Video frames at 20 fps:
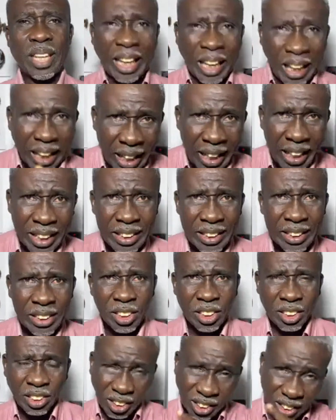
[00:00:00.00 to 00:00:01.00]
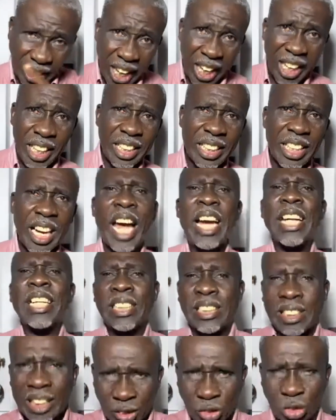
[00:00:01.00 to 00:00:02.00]
Killing, stealing,
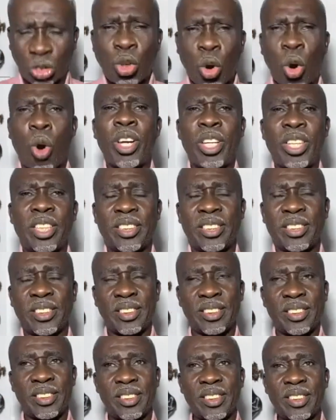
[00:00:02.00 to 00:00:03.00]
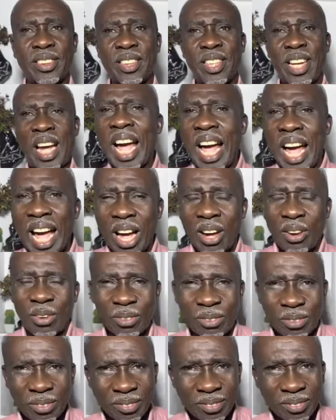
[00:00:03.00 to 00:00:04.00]
and destroying. How?